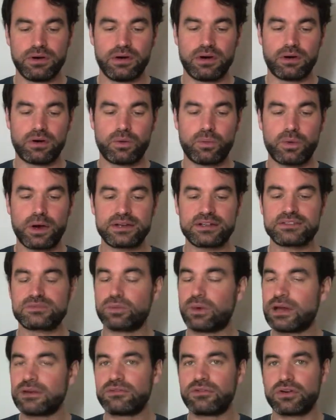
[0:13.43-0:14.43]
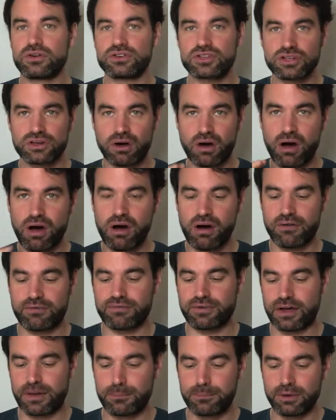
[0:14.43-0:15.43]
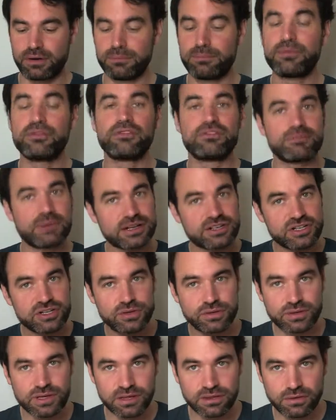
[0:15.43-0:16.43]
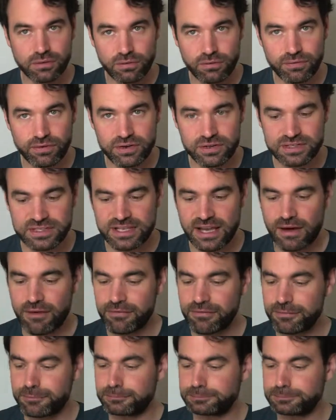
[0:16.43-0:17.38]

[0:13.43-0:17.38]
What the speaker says: or what is one version of a Bulletproof Matcha you can do for yourself,